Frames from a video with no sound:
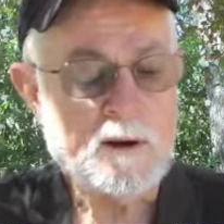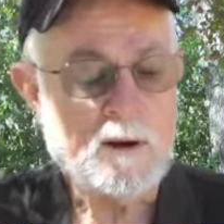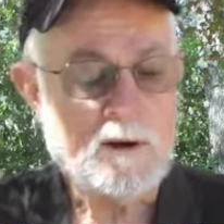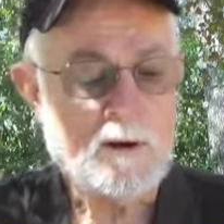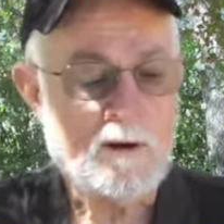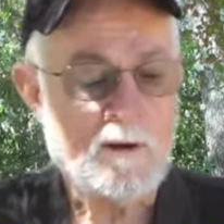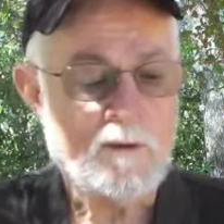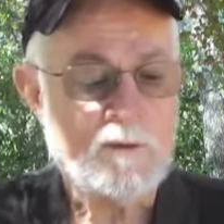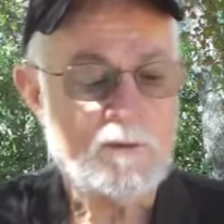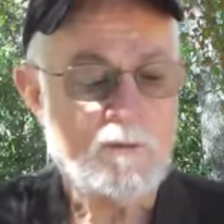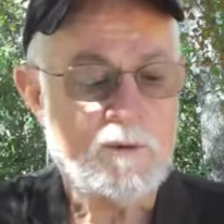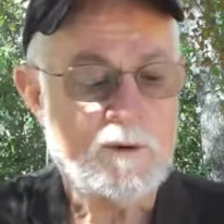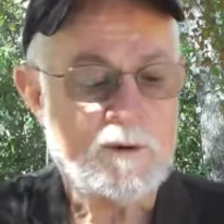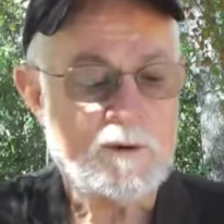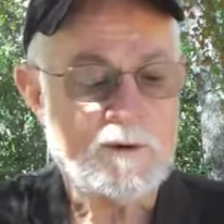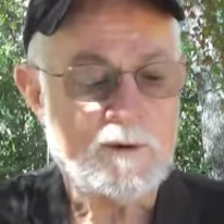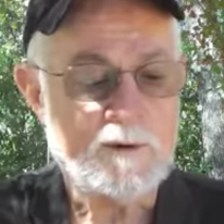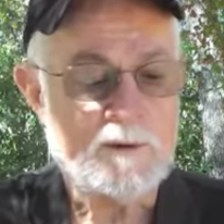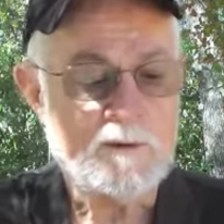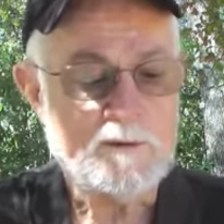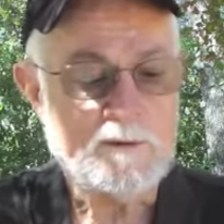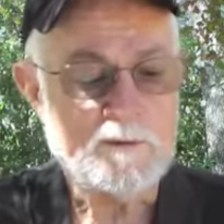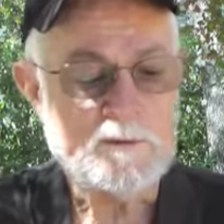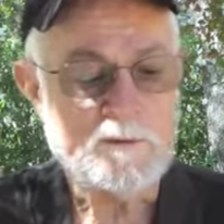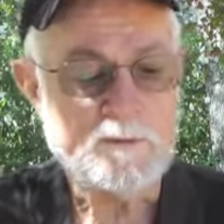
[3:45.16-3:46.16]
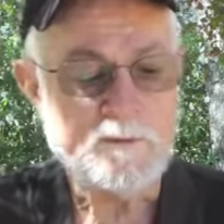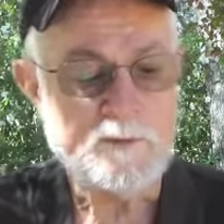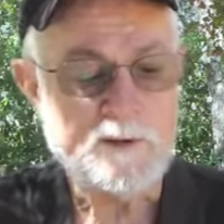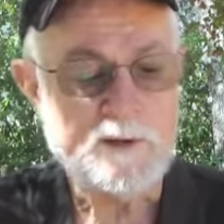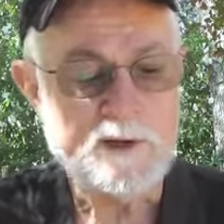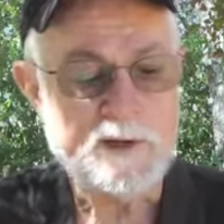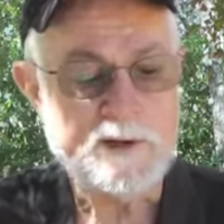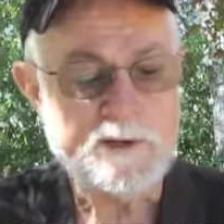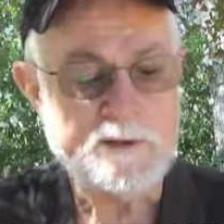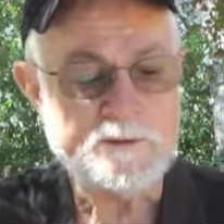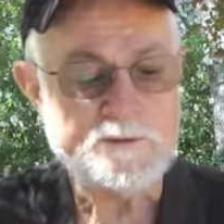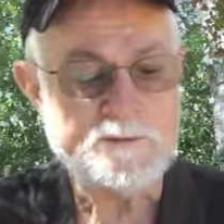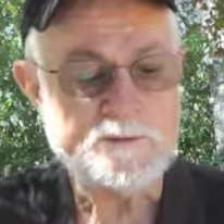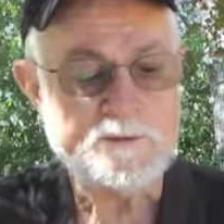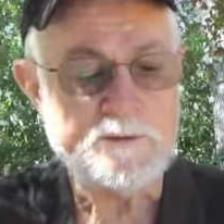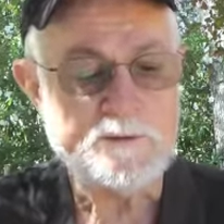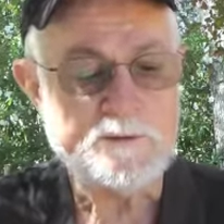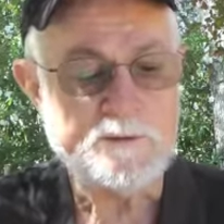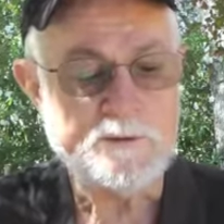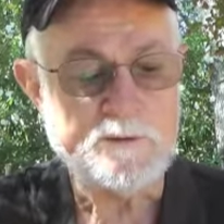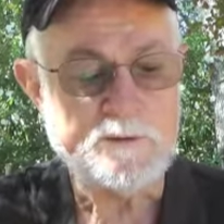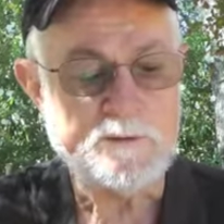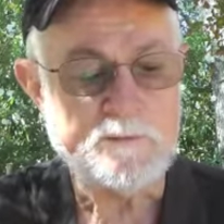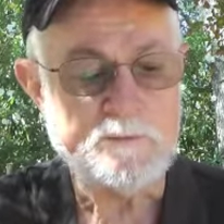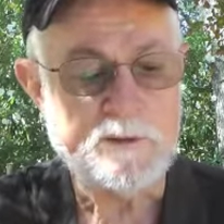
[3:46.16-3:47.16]
are what relates to
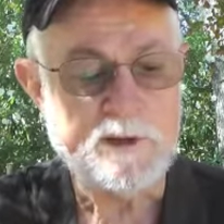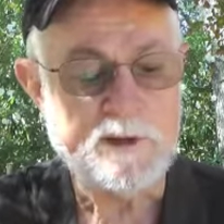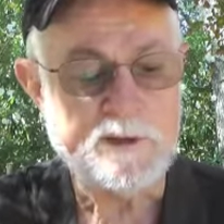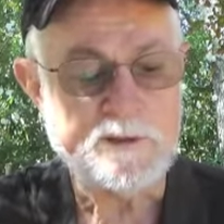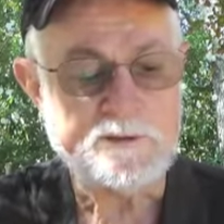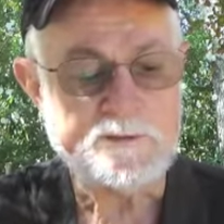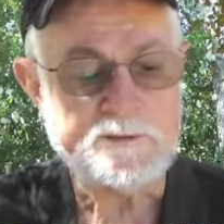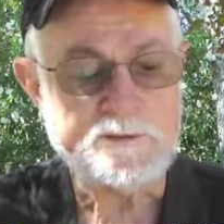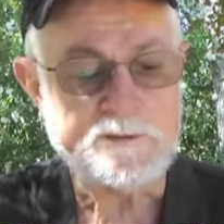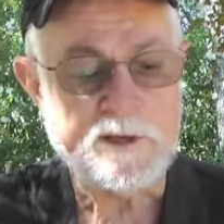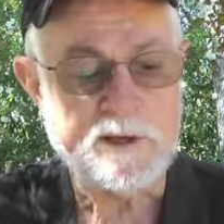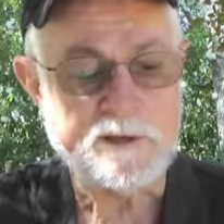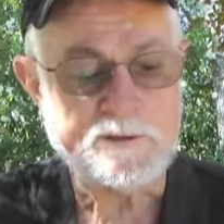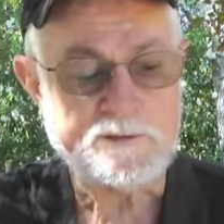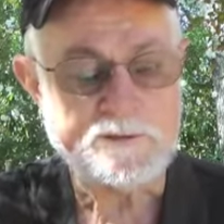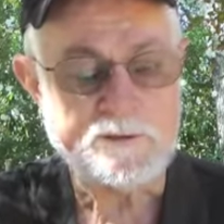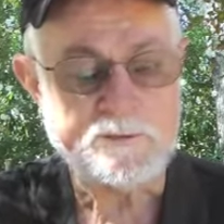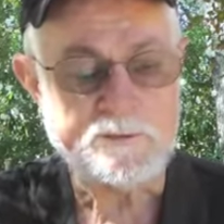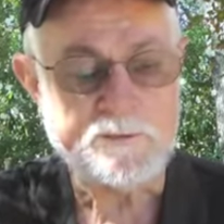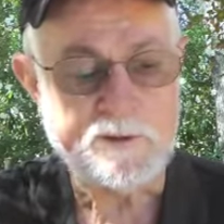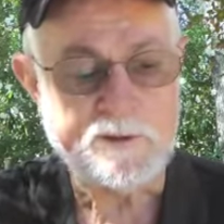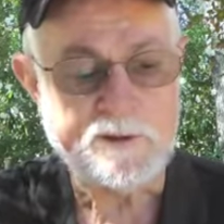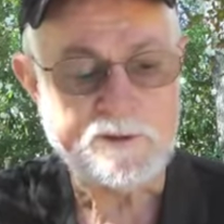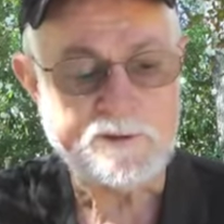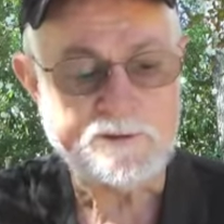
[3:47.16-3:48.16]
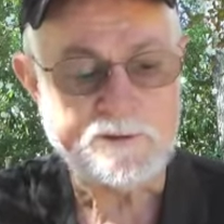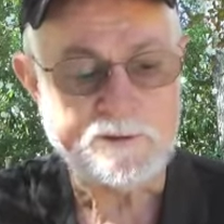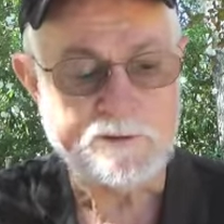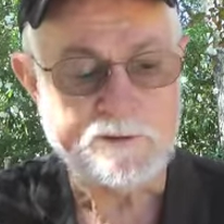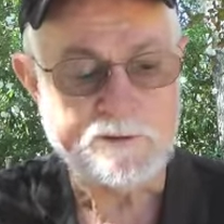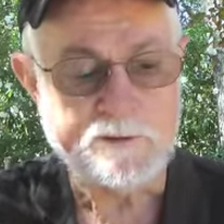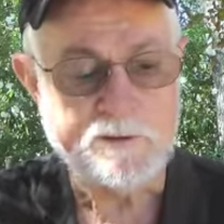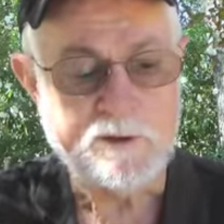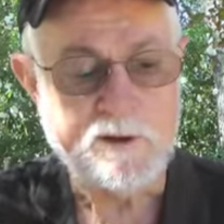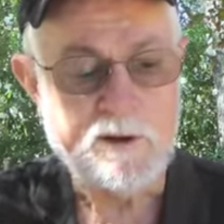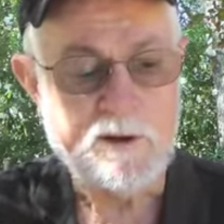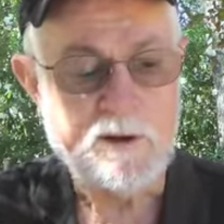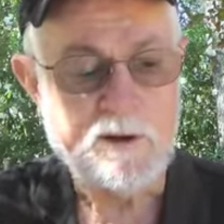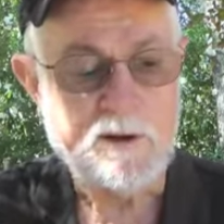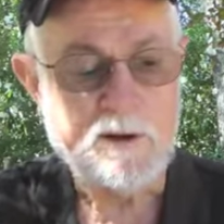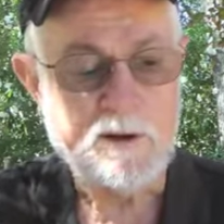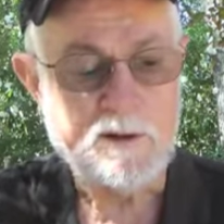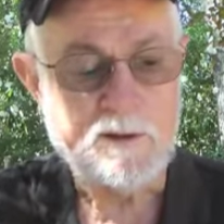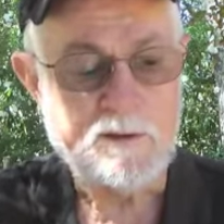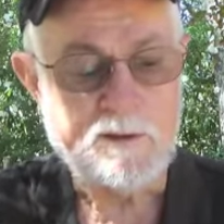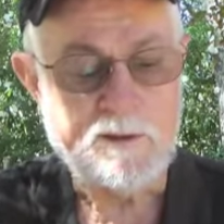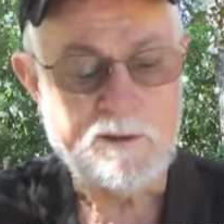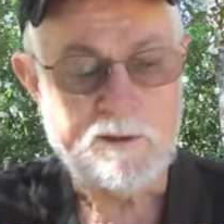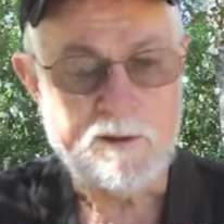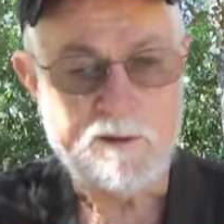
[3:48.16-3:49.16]
your base saturation,
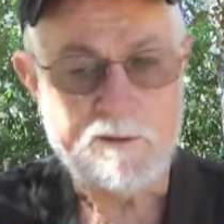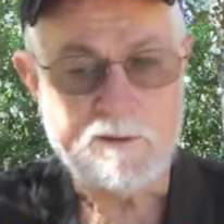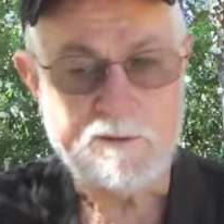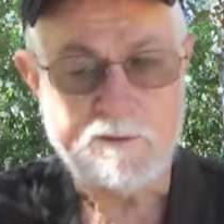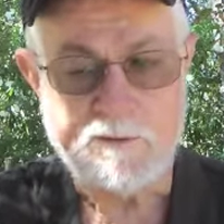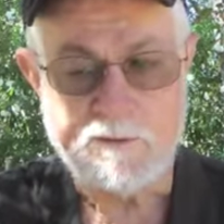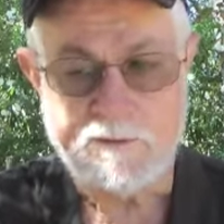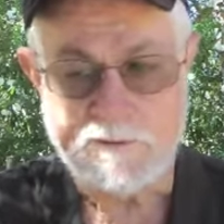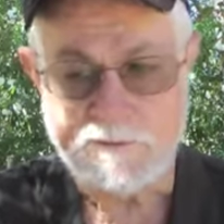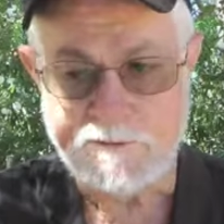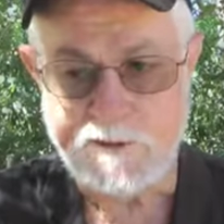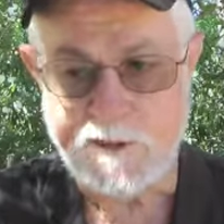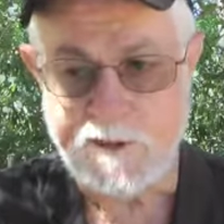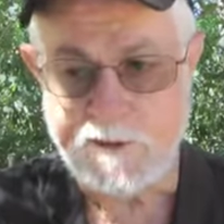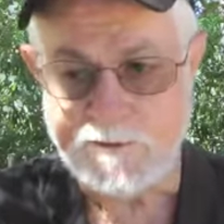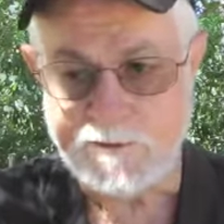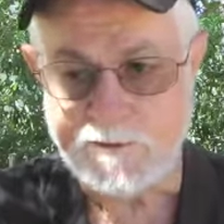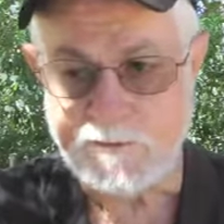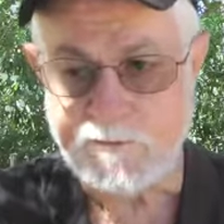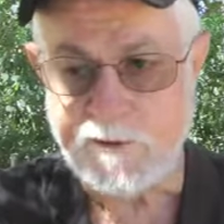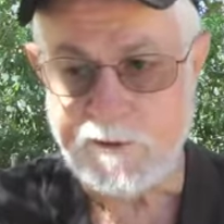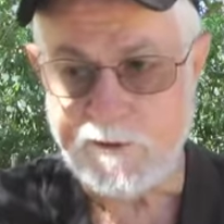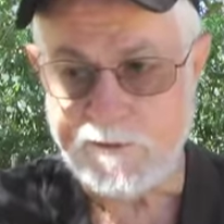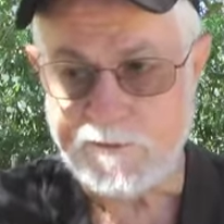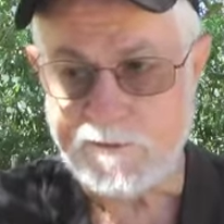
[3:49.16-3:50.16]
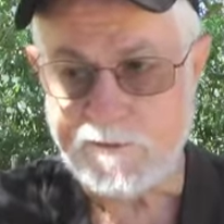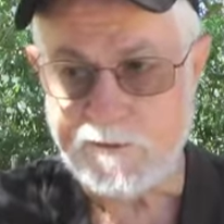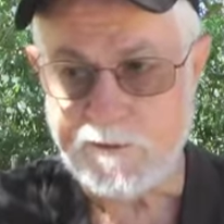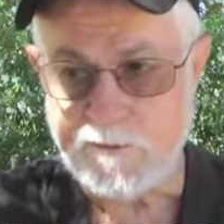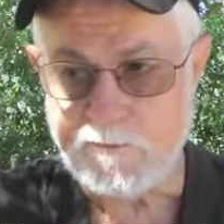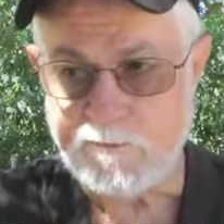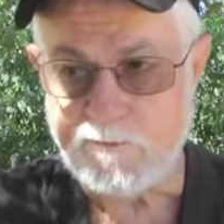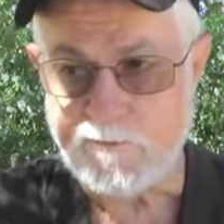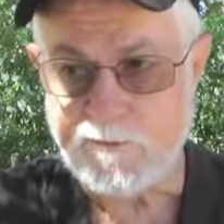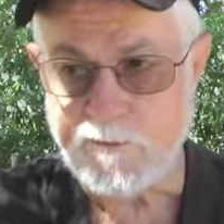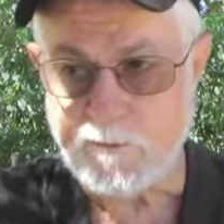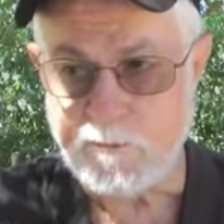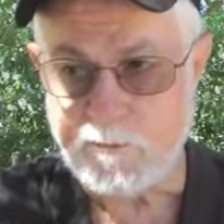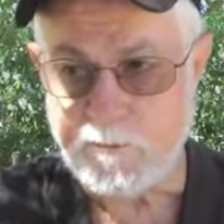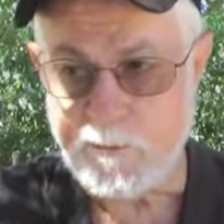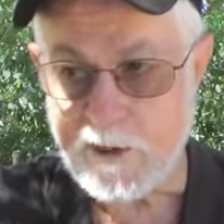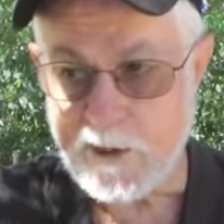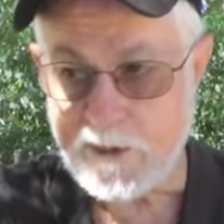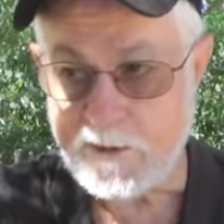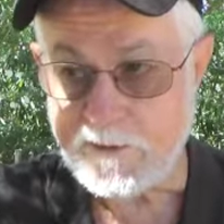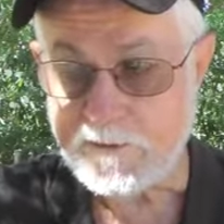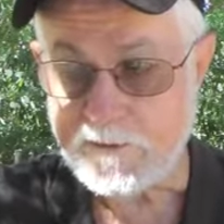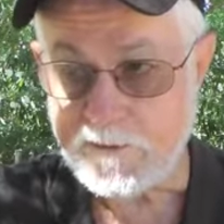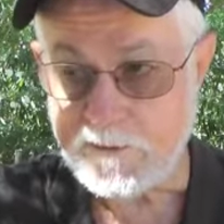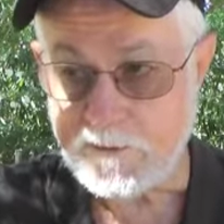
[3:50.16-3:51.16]
the saturation of your
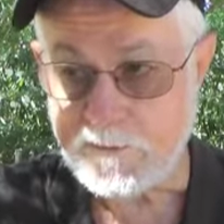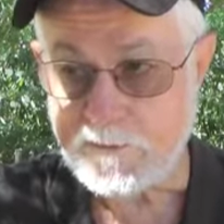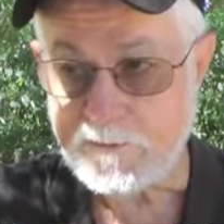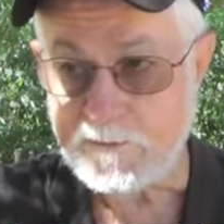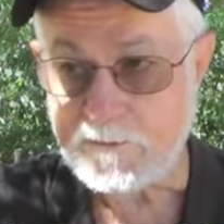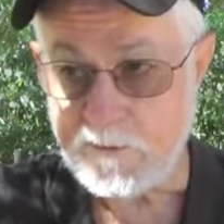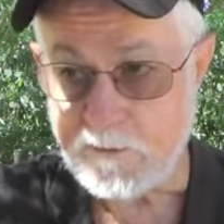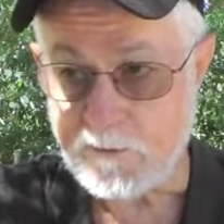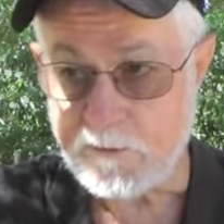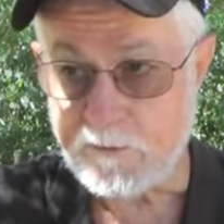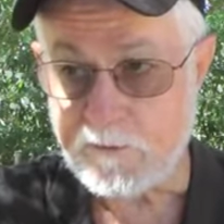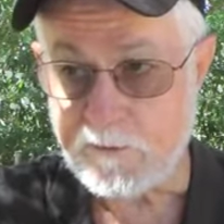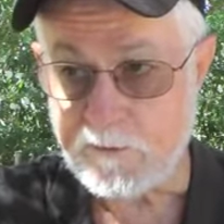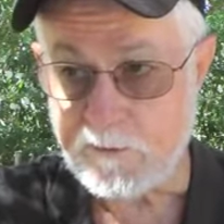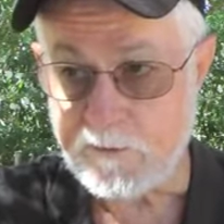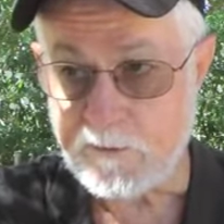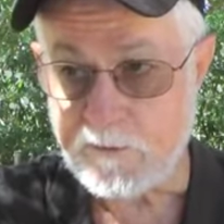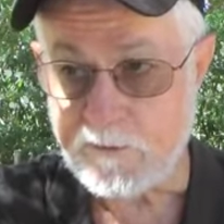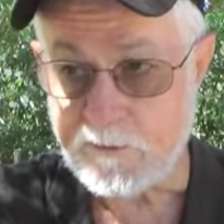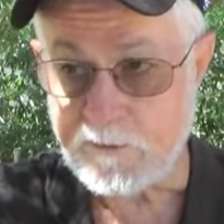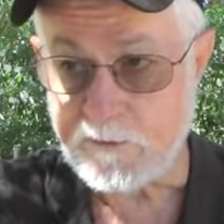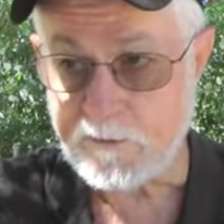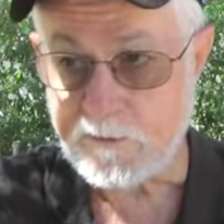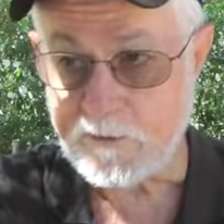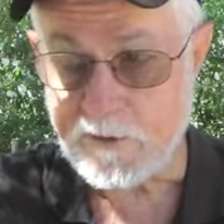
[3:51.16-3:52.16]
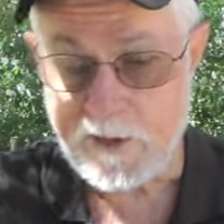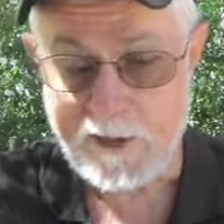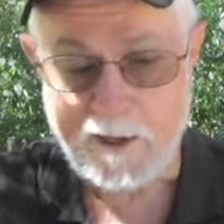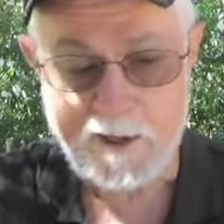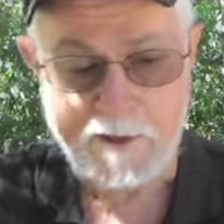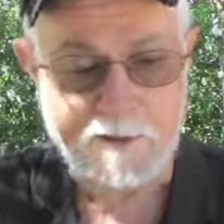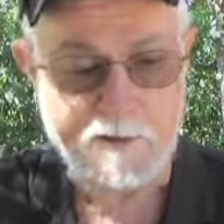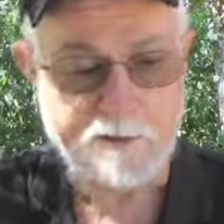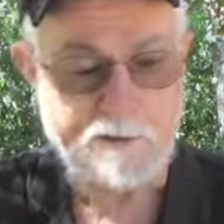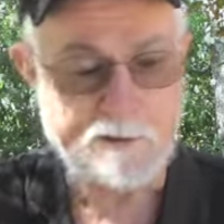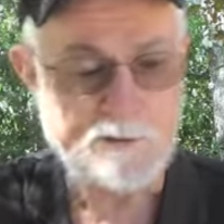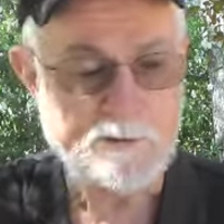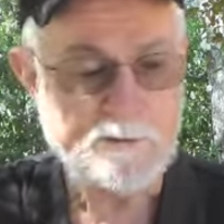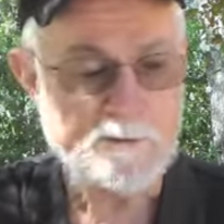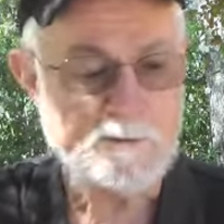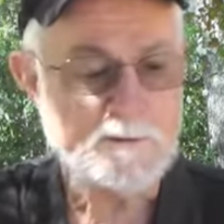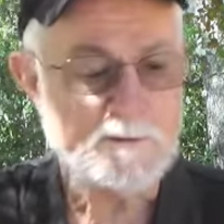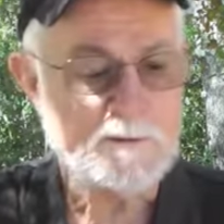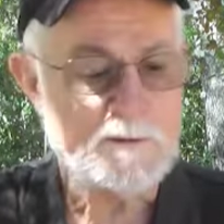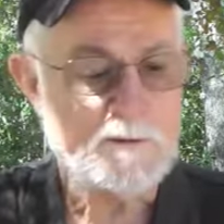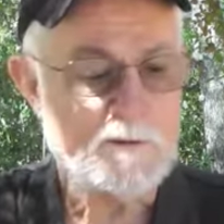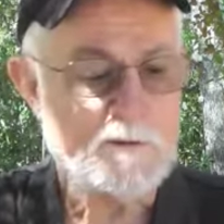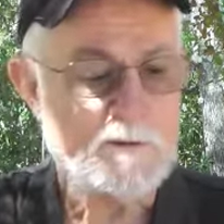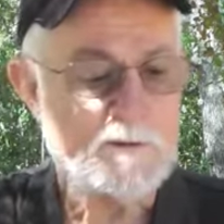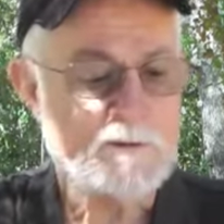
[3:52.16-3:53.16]
bases or your cations.